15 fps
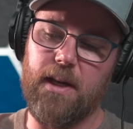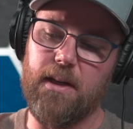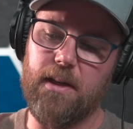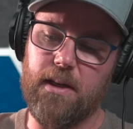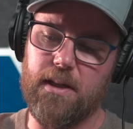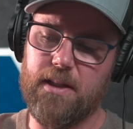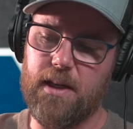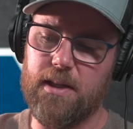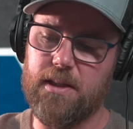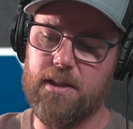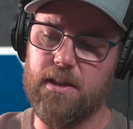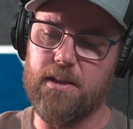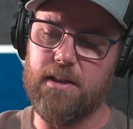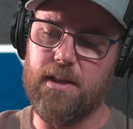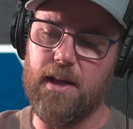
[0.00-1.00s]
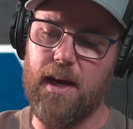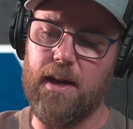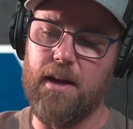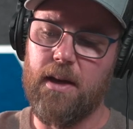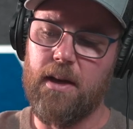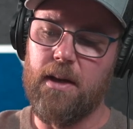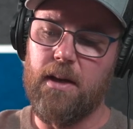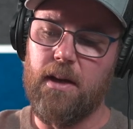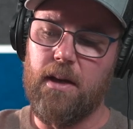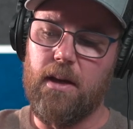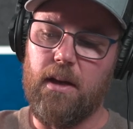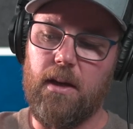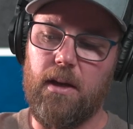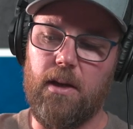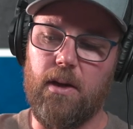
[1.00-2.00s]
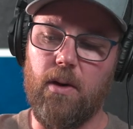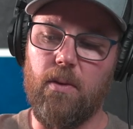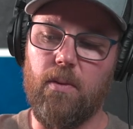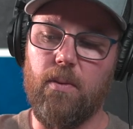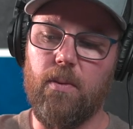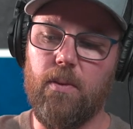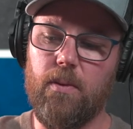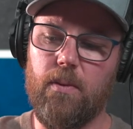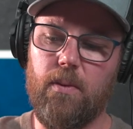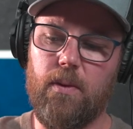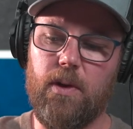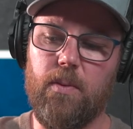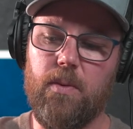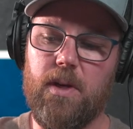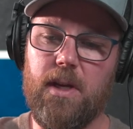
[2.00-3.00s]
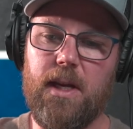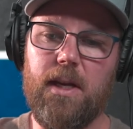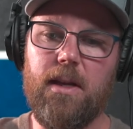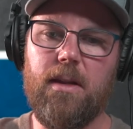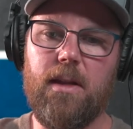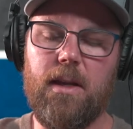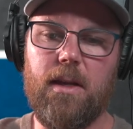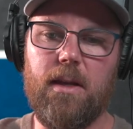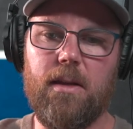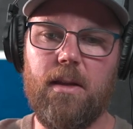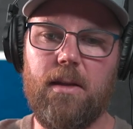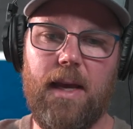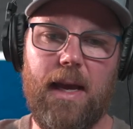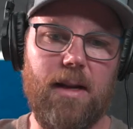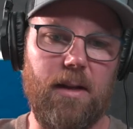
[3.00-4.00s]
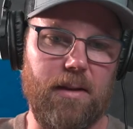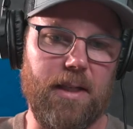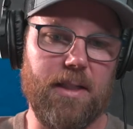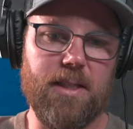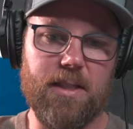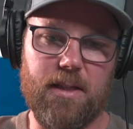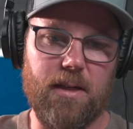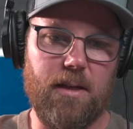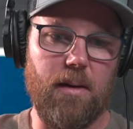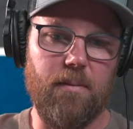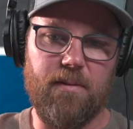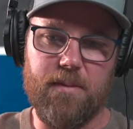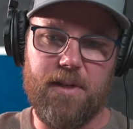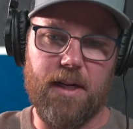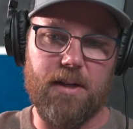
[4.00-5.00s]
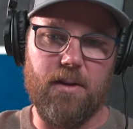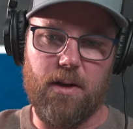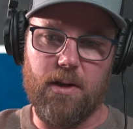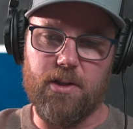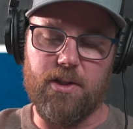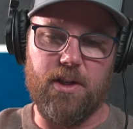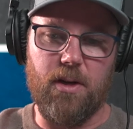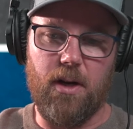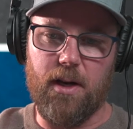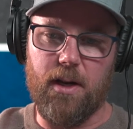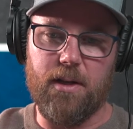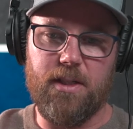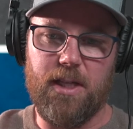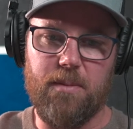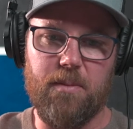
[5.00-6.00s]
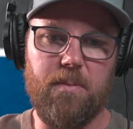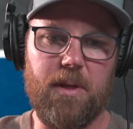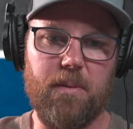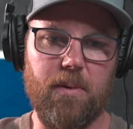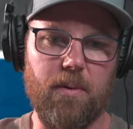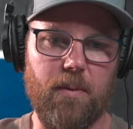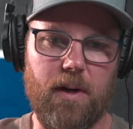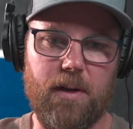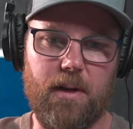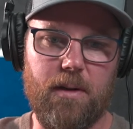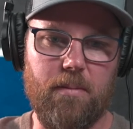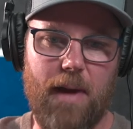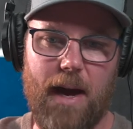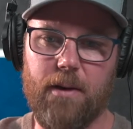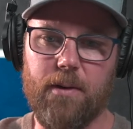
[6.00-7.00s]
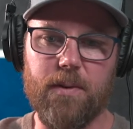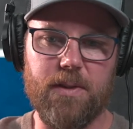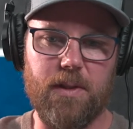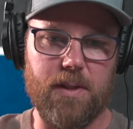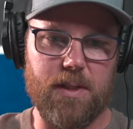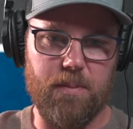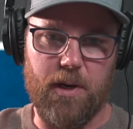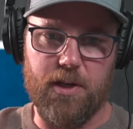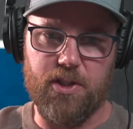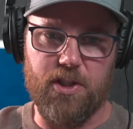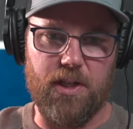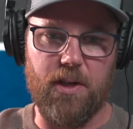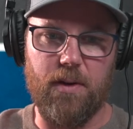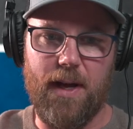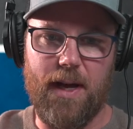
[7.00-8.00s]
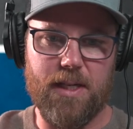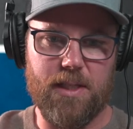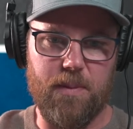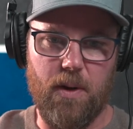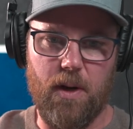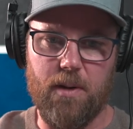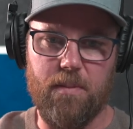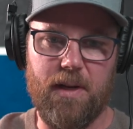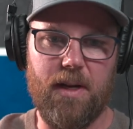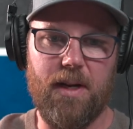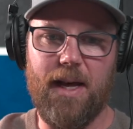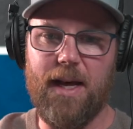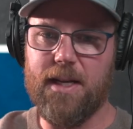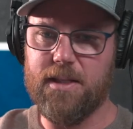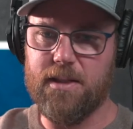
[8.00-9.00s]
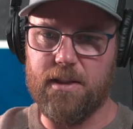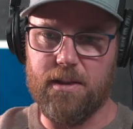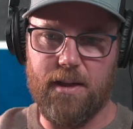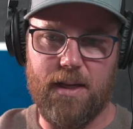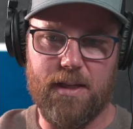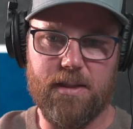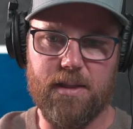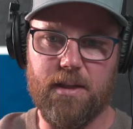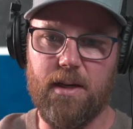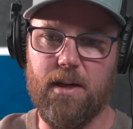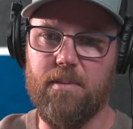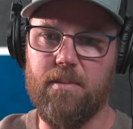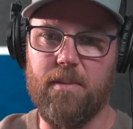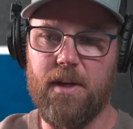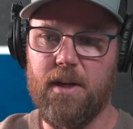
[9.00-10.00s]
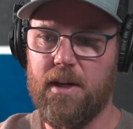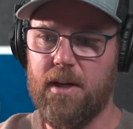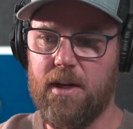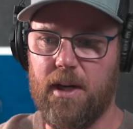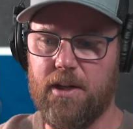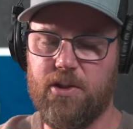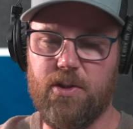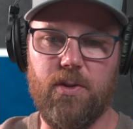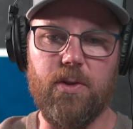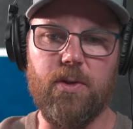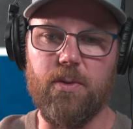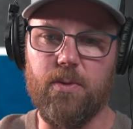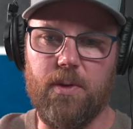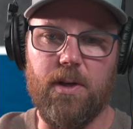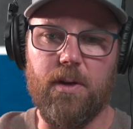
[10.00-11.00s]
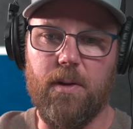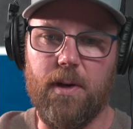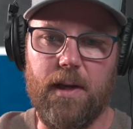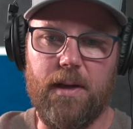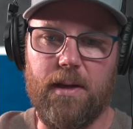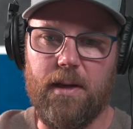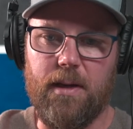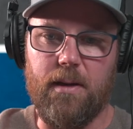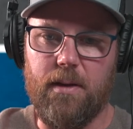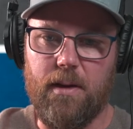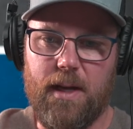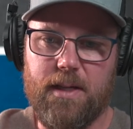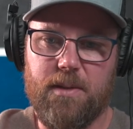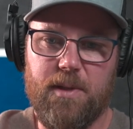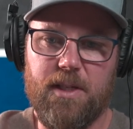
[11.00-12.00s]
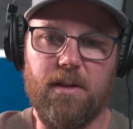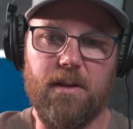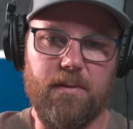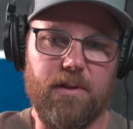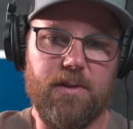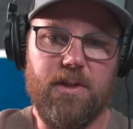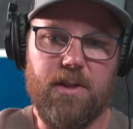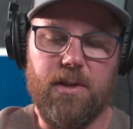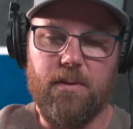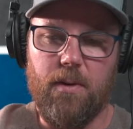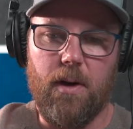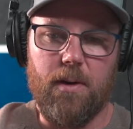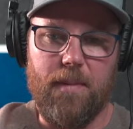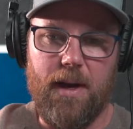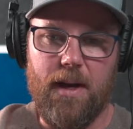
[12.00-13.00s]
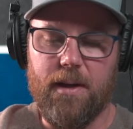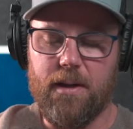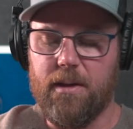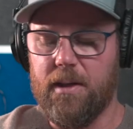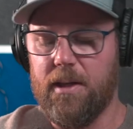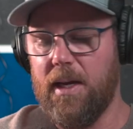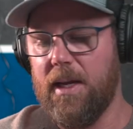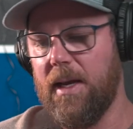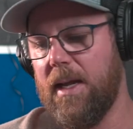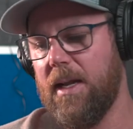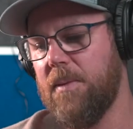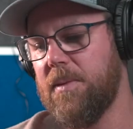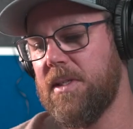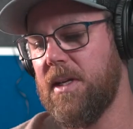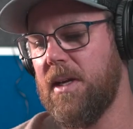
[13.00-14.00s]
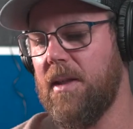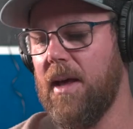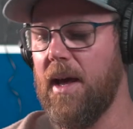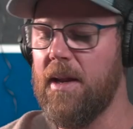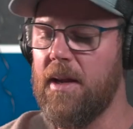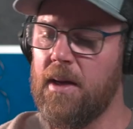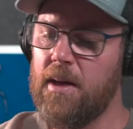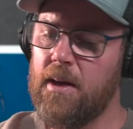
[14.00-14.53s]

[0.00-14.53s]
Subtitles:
in a sense is that you need the analytics is going to come from technology, not a team of people running macros on a spreadsheet. It has to be automated. It has to come to you. It has to be delivered to you automatically. And I would say that